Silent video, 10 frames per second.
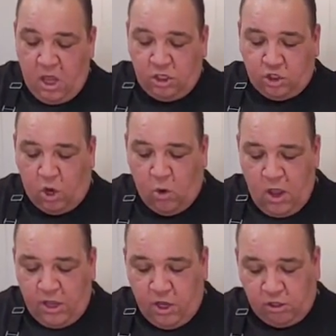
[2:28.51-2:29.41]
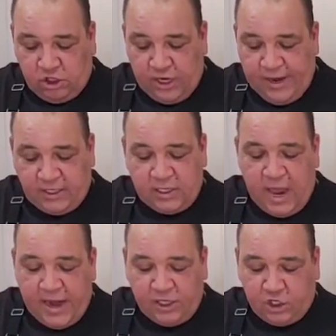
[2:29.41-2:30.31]
So you'll see it's
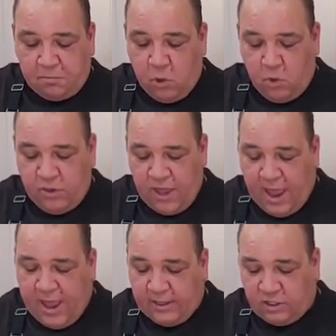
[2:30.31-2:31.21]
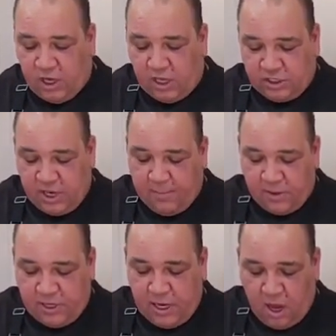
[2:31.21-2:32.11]
not as smooth as some
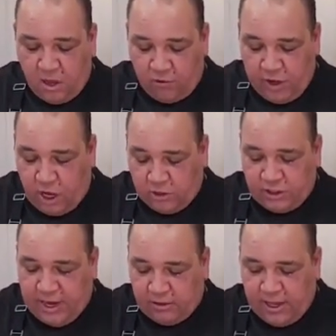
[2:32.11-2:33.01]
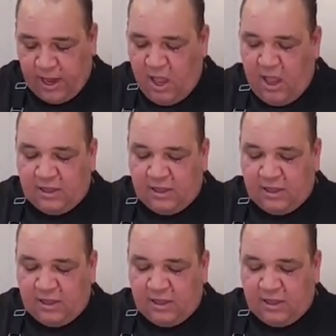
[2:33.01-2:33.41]
of the other ricottas out there.